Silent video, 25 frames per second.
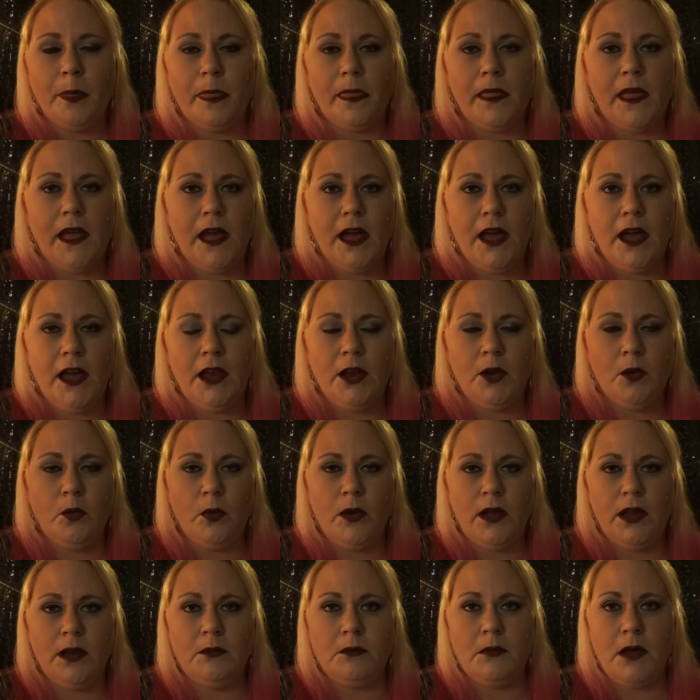And
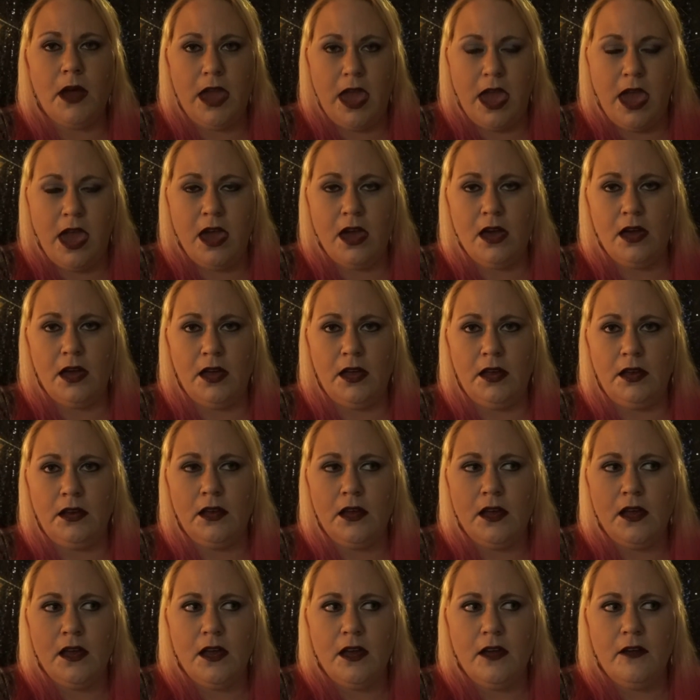when my aunt
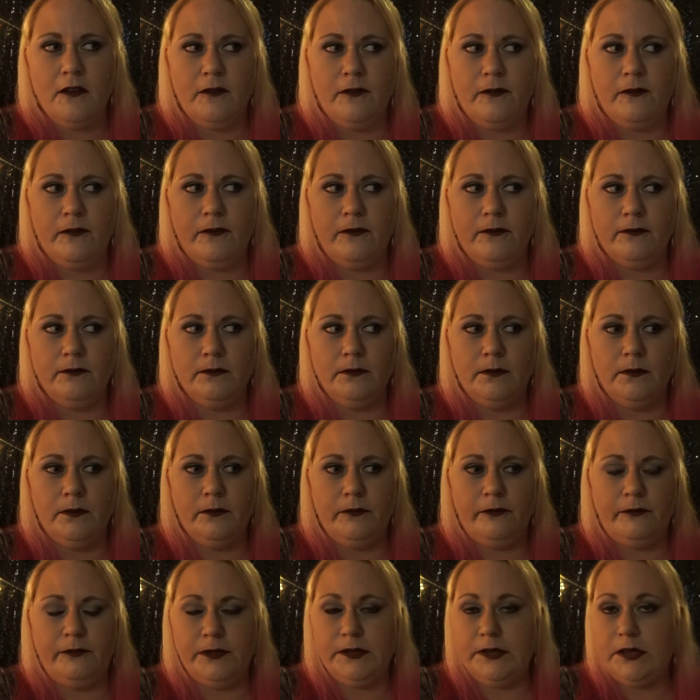
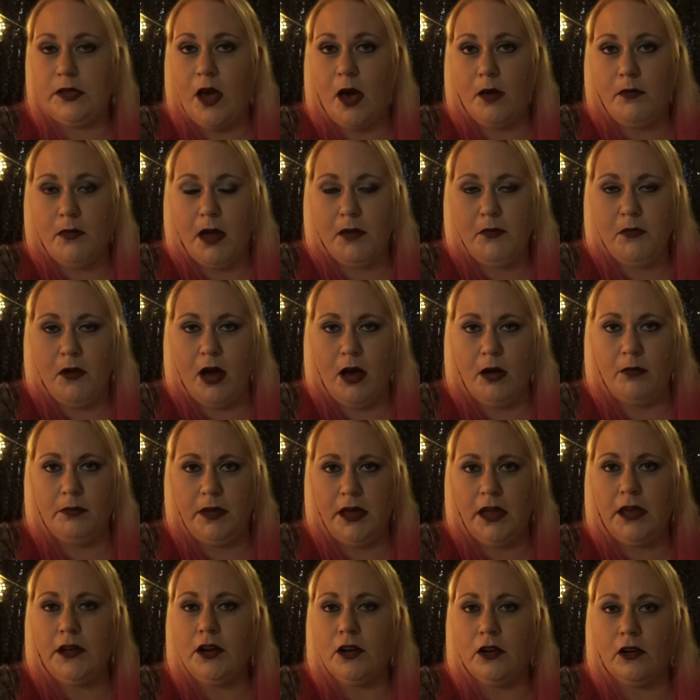saw my mom
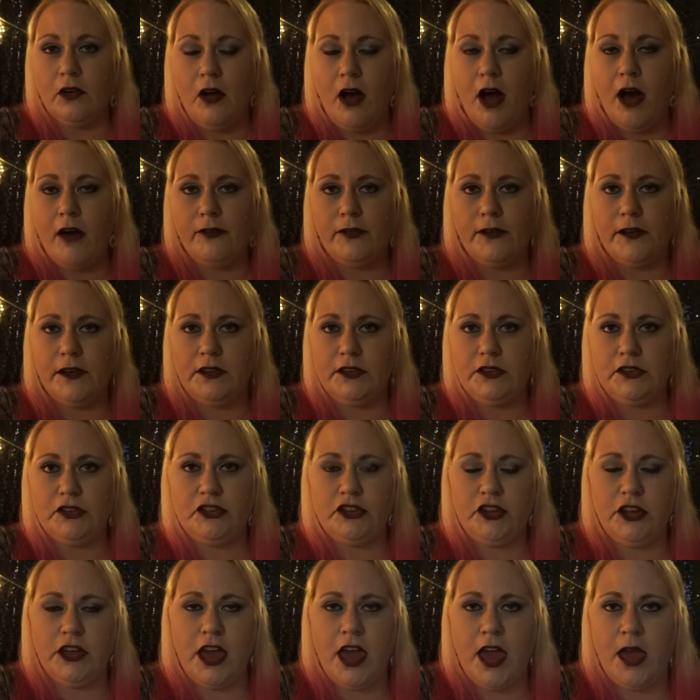in her office,
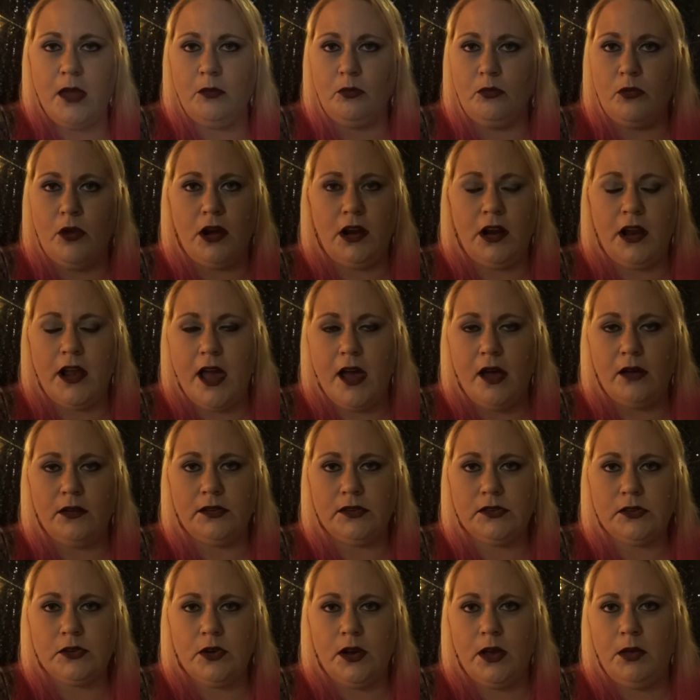she came running out,
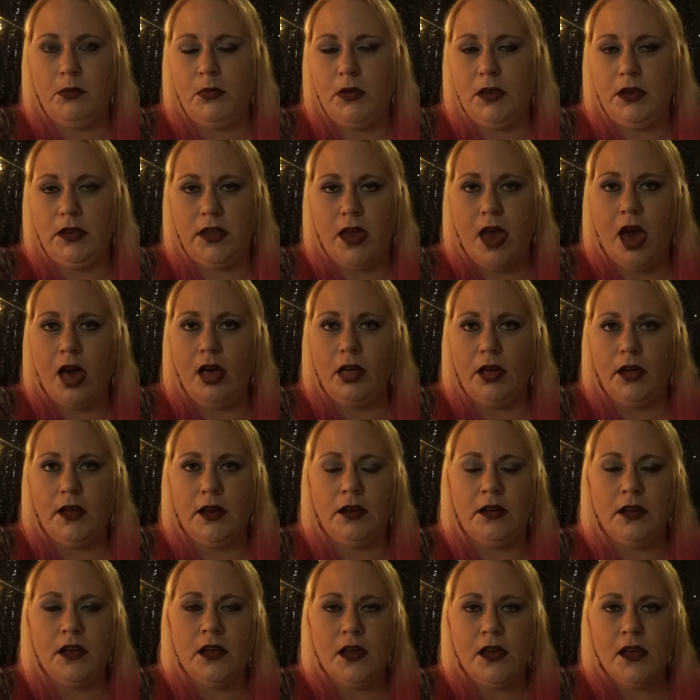screaming,
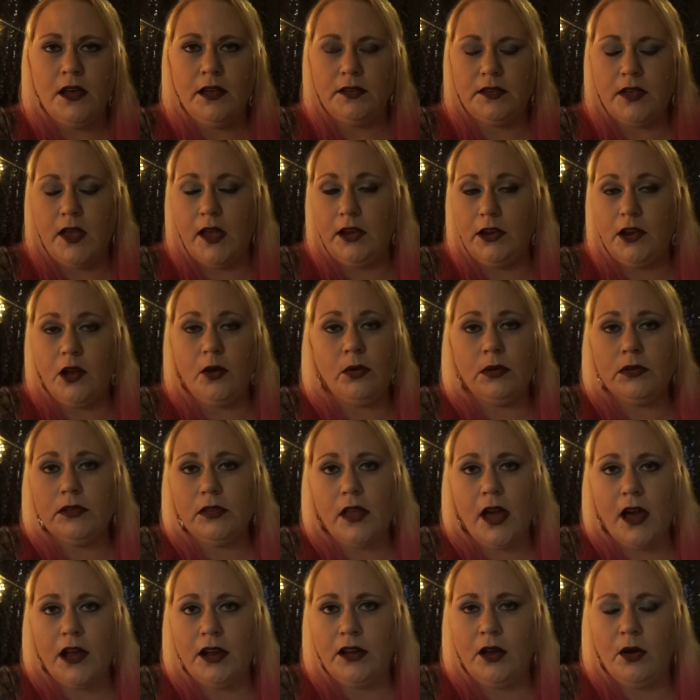yelling, saying, "No one's
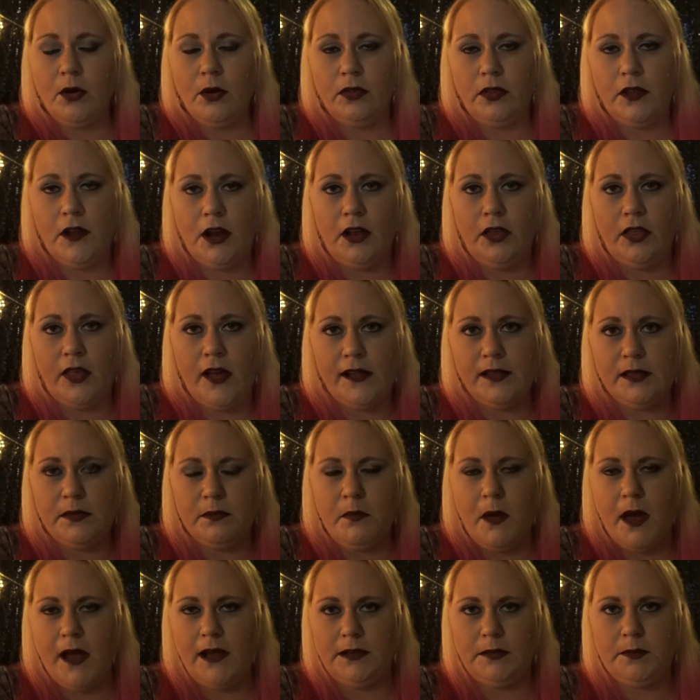allowed to go in there, that's
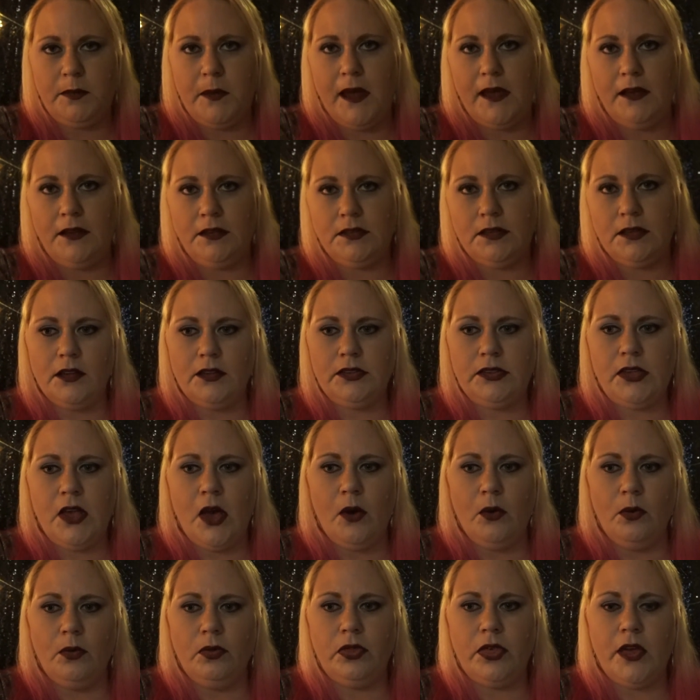my space."
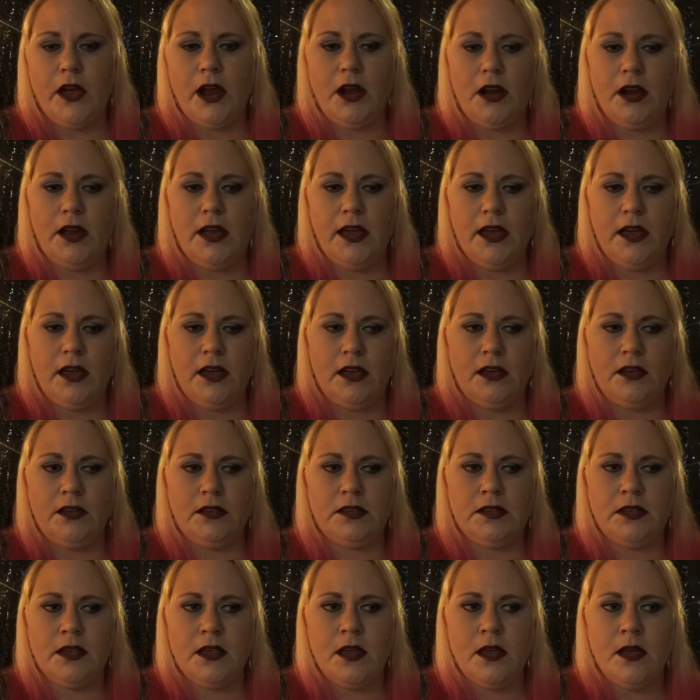So, there
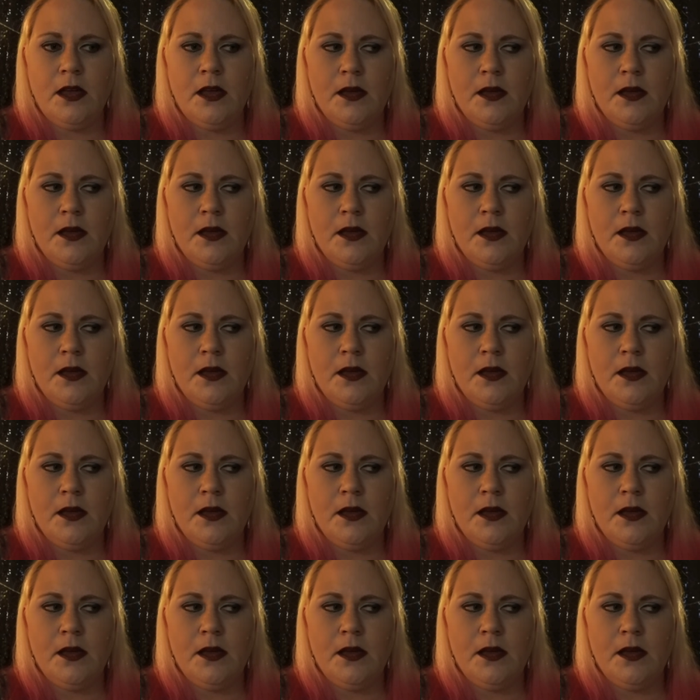is